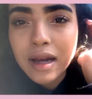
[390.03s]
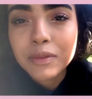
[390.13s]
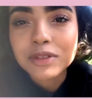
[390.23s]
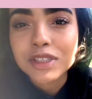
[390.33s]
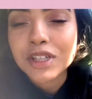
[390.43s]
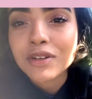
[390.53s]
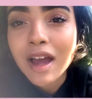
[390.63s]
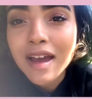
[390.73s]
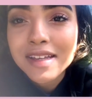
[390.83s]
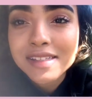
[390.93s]
I will see you
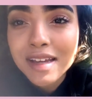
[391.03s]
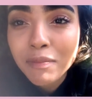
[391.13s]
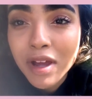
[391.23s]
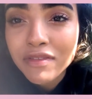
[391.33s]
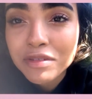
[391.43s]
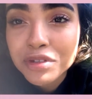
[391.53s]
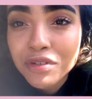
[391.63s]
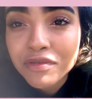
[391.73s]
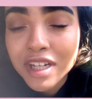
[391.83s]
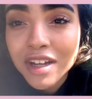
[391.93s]
guys in my
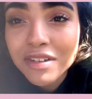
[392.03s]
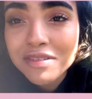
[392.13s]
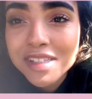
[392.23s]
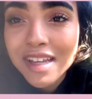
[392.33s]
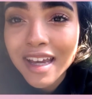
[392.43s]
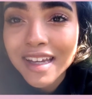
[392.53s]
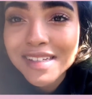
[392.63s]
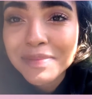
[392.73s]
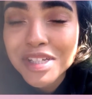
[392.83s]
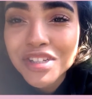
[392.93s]
future videos
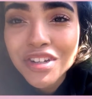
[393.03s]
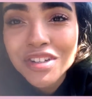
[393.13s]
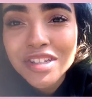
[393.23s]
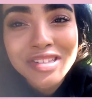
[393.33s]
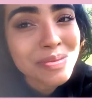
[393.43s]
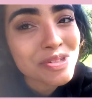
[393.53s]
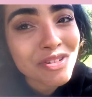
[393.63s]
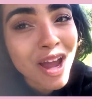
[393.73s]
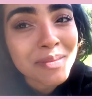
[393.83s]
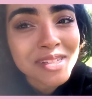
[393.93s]
and be sure to
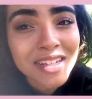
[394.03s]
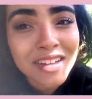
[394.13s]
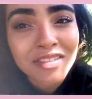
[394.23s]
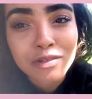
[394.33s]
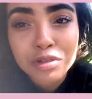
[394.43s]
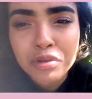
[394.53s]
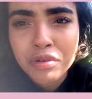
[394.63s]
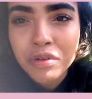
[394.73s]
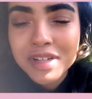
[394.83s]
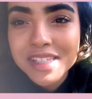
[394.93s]
subscribe to the
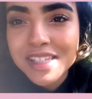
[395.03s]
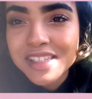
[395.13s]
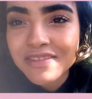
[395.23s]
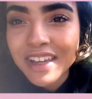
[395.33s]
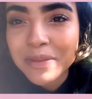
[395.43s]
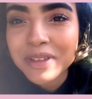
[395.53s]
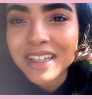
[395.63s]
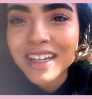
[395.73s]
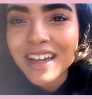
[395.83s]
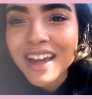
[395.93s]
Virtual Oasis
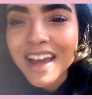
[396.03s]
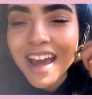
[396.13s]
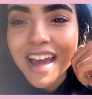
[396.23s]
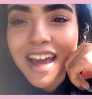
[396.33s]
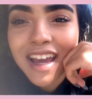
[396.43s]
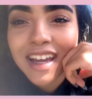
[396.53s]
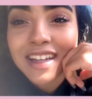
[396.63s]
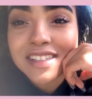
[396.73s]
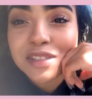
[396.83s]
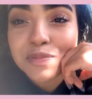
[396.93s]
family
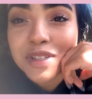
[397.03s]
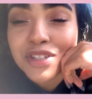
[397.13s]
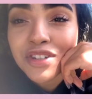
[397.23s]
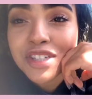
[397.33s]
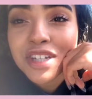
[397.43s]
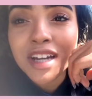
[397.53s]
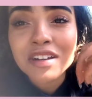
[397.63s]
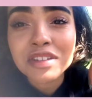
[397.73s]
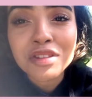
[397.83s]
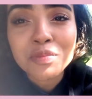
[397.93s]
and be sure to check
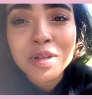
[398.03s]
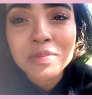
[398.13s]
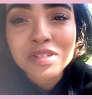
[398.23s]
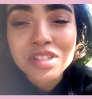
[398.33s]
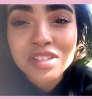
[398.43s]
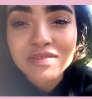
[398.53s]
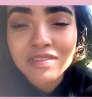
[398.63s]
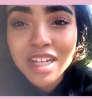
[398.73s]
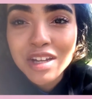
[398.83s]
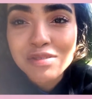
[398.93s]
out the other people's
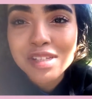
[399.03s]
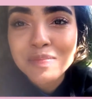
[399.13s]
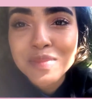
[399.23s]
videos.